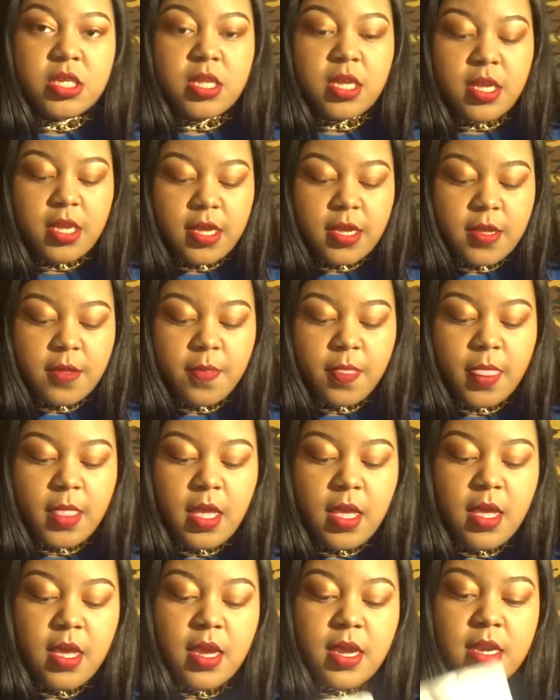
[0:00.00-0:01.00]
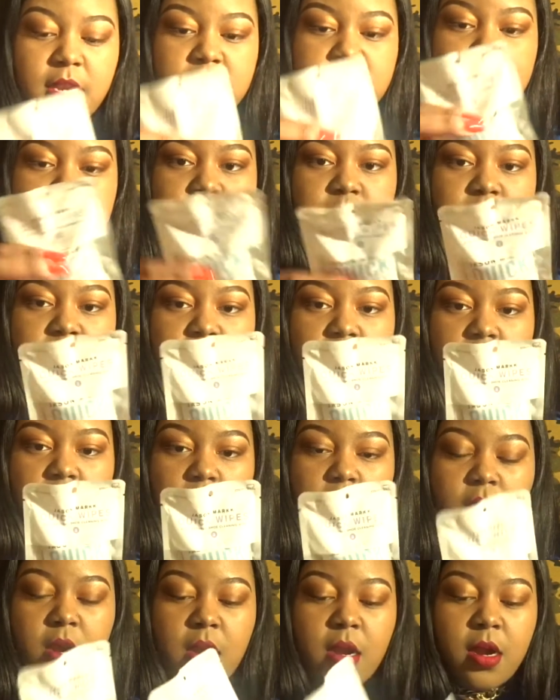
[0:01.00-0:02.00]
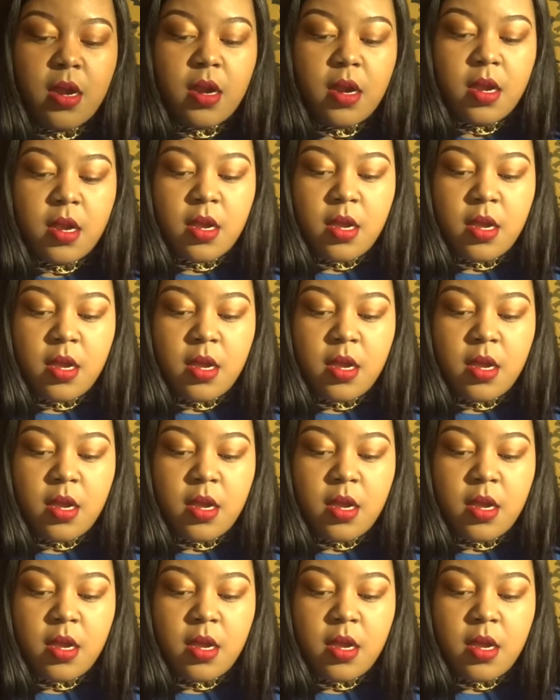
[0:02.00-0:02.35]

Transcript: thing. And this is what they are.